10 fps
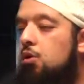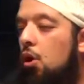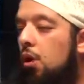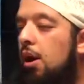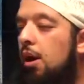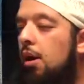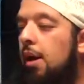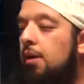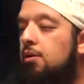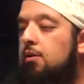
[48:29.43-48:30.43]
talking
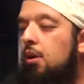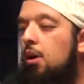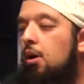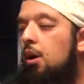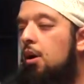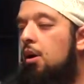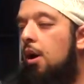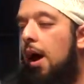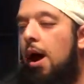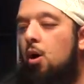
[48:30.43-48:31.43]
against uh,